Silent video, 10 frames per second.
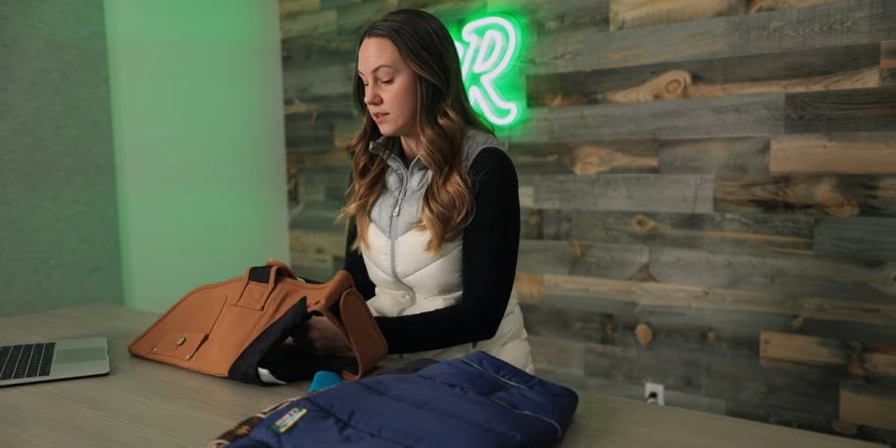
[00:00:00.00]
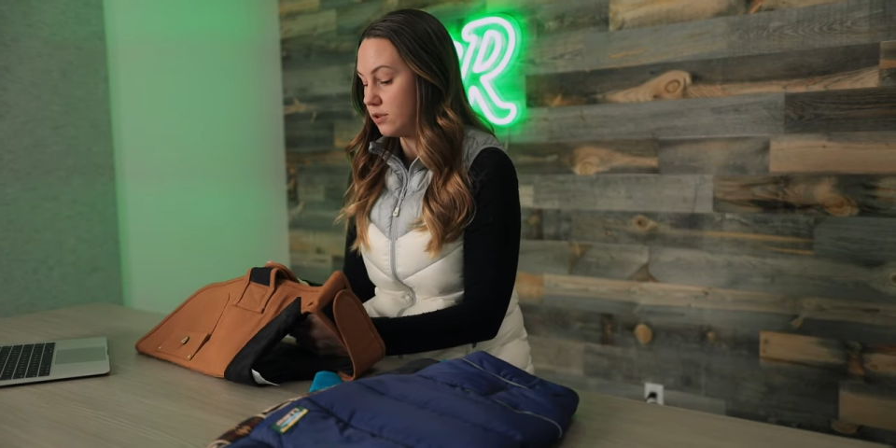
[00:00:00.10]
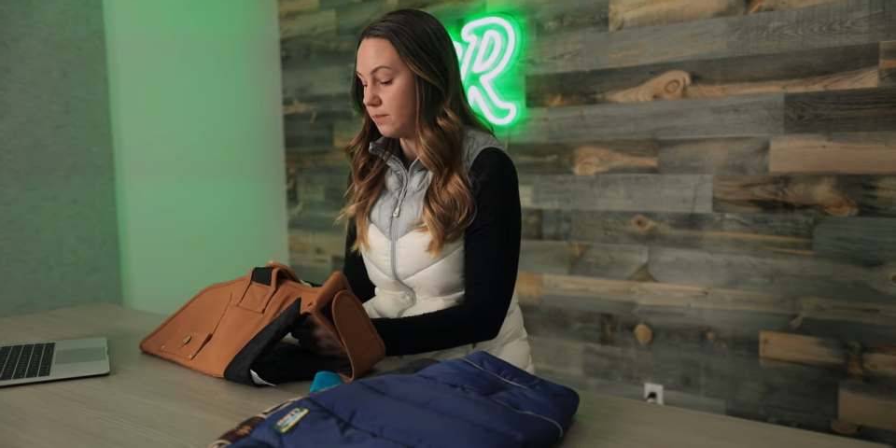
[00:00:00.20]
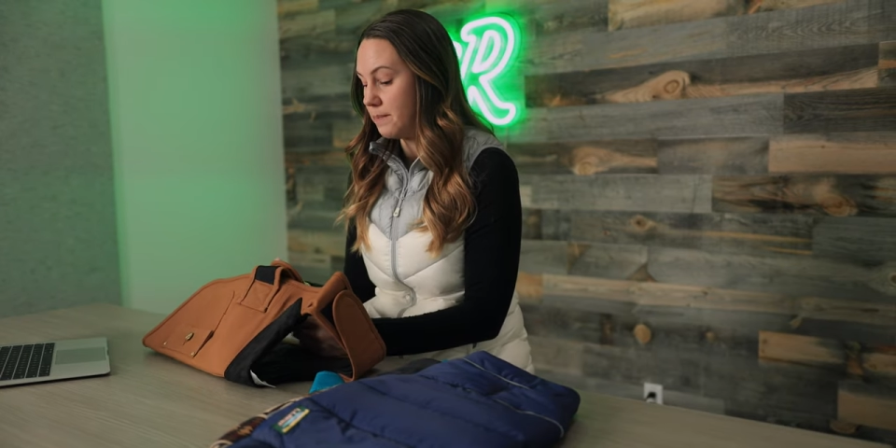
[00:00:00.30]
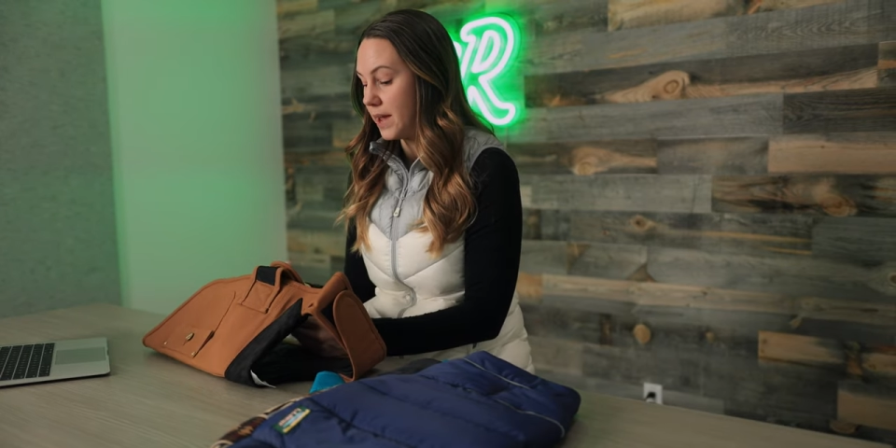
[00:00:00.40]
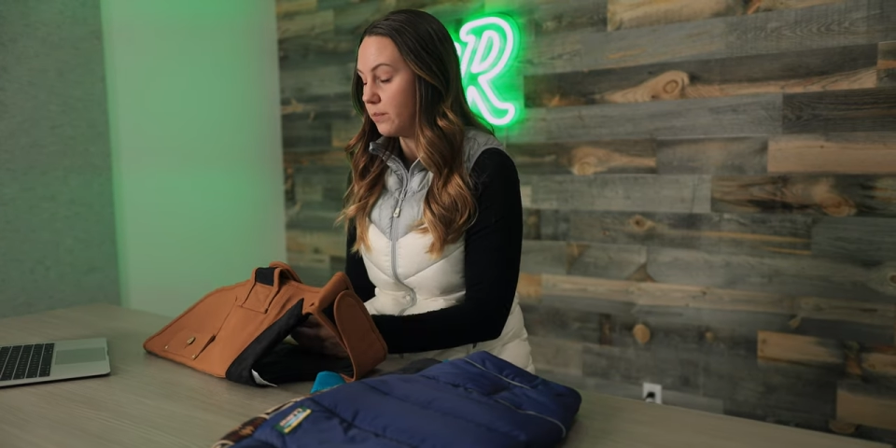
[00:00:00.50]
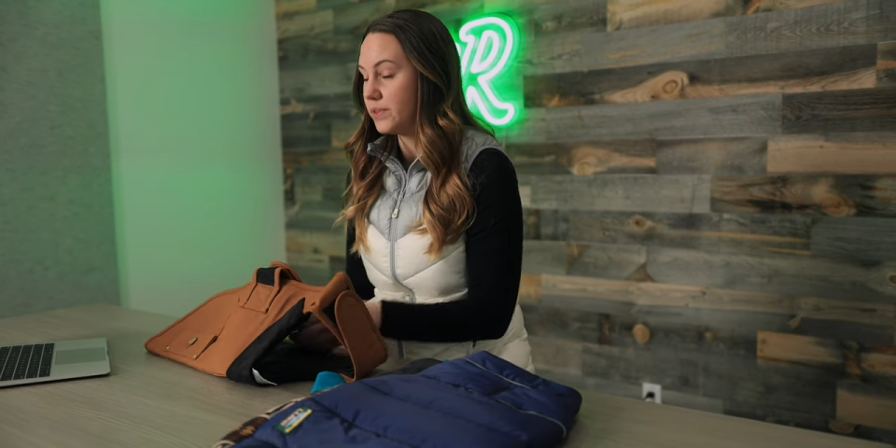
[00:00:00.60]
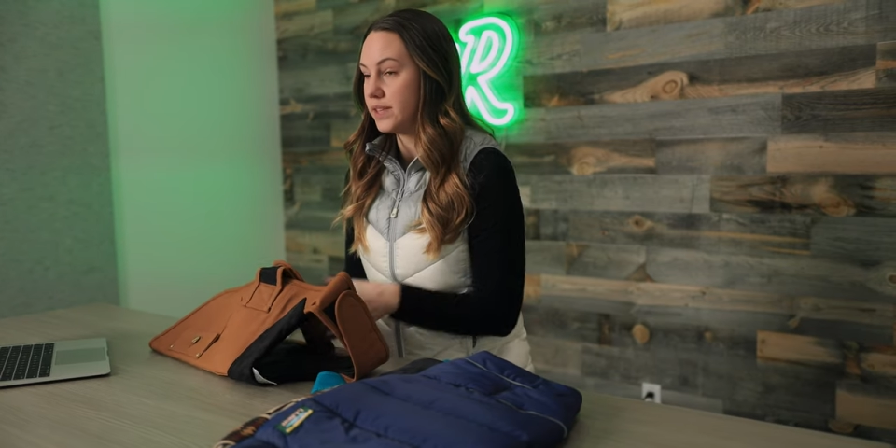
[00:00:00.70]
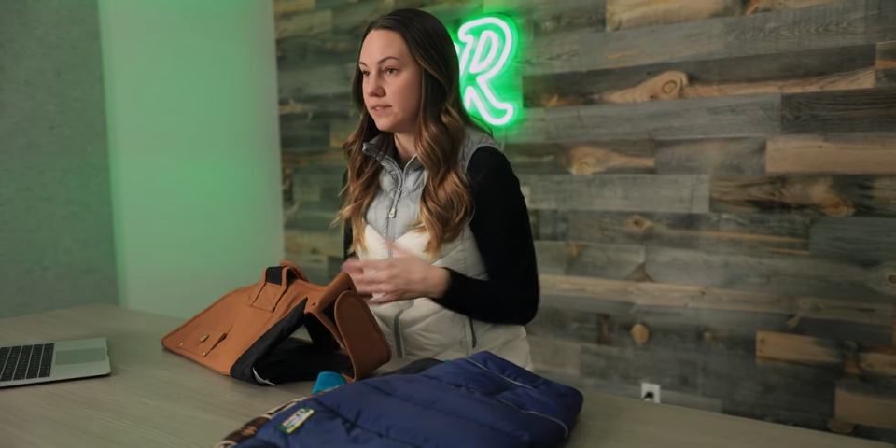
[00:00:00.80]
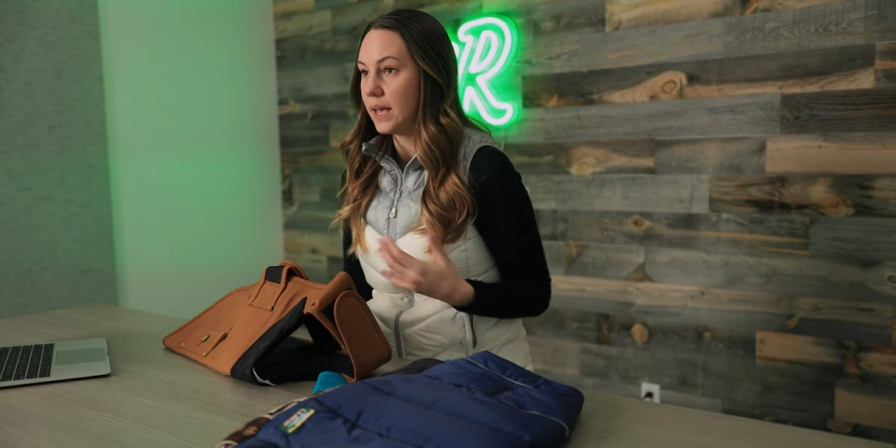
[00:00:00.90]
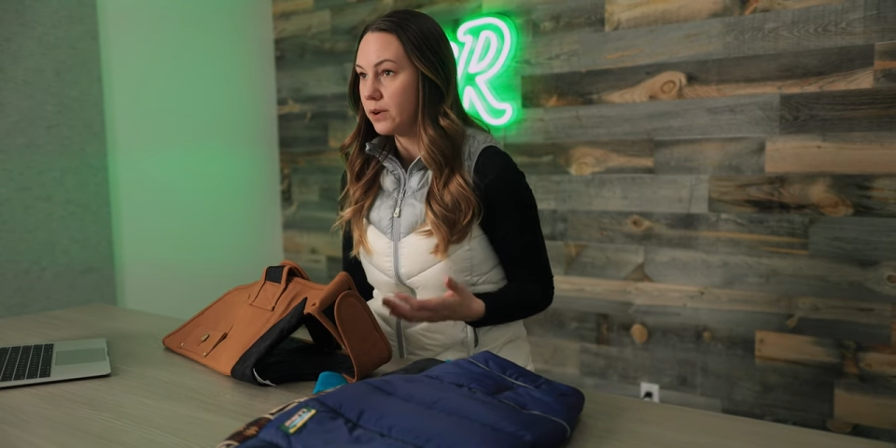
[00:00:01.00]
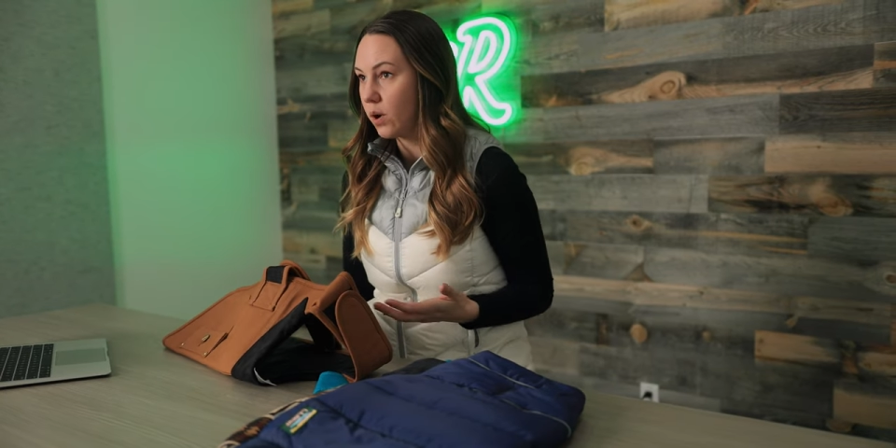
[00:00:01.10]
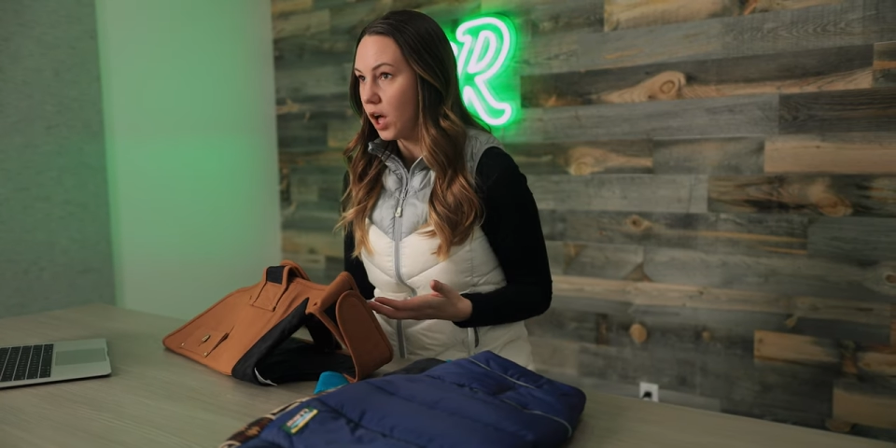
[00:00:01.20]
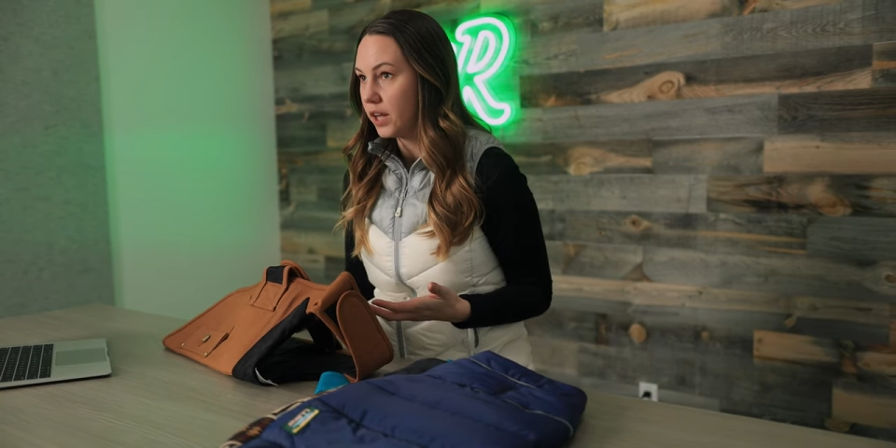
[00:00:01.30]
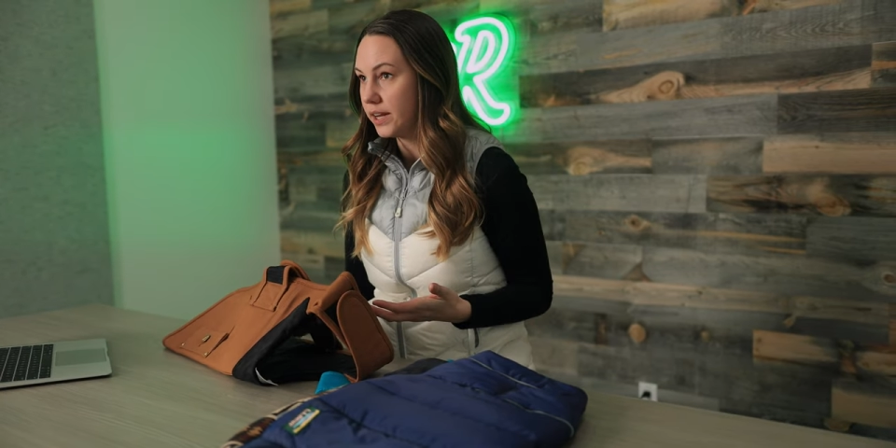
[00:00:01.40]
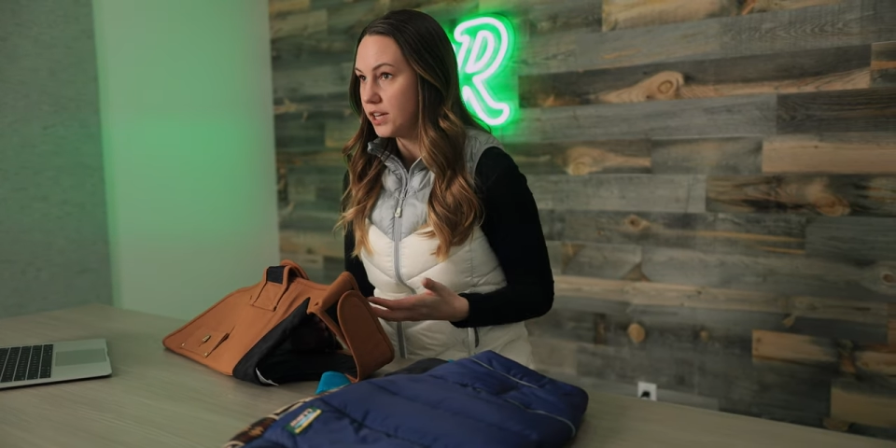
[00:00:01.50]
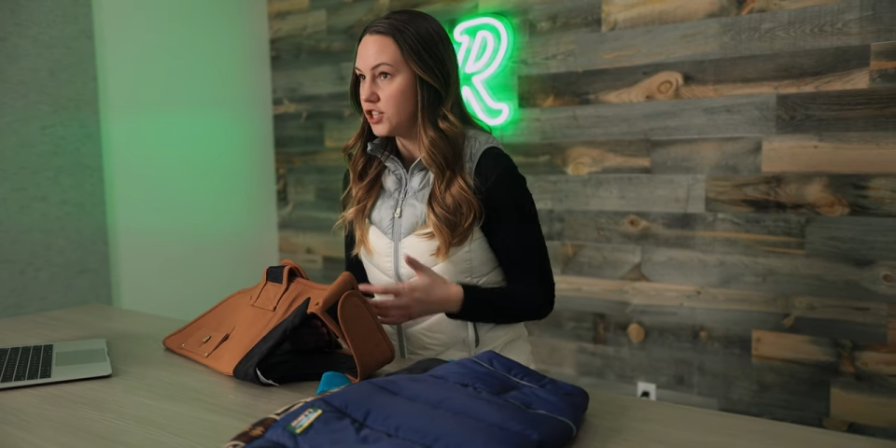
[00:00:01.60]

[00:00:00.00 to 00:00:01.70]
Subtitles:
to be made with the same quality,